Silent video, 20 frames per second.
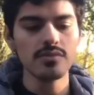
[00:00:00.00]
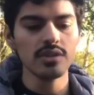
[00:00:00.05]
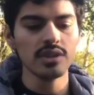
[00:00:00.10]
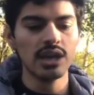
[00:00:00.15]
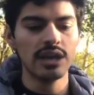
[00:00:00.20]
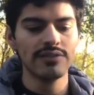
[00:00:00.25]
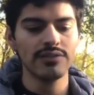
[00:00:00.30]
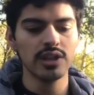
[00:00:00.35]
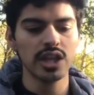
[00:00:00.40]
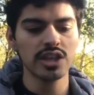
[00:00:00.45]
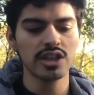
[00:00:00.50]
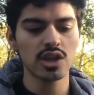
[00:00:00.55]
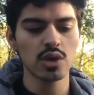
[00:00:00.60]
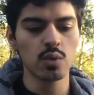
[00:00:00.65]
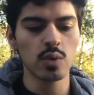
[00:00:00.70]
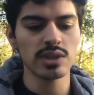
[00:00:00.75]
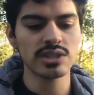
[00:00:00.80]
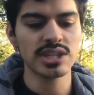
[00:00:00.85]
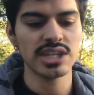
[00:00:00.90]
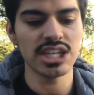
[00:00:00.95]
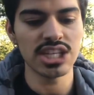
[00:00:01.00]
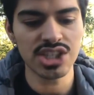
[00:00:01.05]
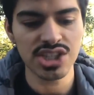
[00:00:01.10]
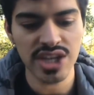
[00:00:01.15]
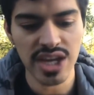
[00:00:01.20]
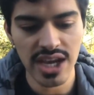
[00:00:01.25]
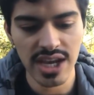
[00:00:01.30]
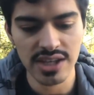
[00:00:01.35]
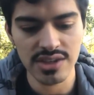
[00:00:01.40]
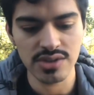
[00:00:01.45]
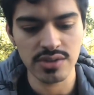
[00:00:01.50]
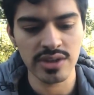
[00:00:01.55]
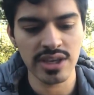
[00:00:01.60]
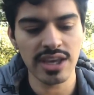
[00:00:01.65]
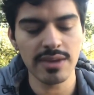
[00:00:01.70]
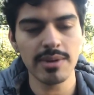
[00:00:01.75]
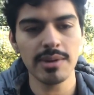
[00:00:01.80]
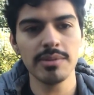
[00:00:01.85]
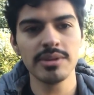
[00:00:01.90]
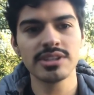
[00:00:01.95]
I feel like there wasn't a chance, okay?
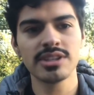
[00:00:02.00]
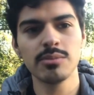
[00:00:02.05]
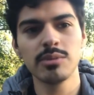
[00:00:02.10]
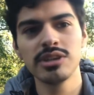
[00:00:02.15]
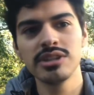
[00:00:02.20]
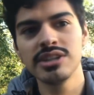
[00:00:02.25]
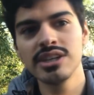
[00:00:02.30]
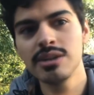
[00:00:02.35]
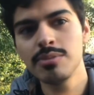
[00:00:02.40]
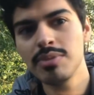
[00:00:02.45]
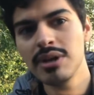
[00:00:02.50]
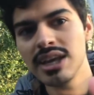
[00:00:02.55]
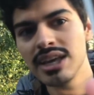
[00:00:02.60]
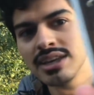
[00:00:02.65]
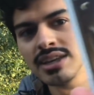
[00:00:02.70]
Maybe someone did play